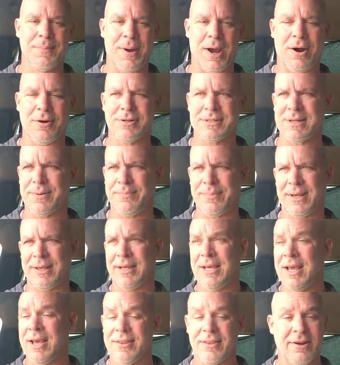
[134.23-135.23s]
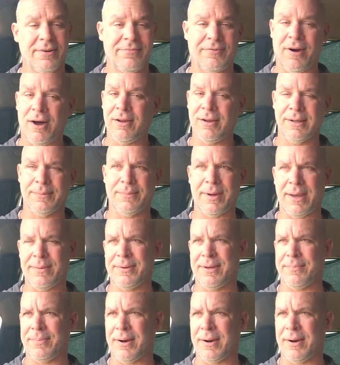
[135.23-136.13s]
Powers that be, they're falling, baby.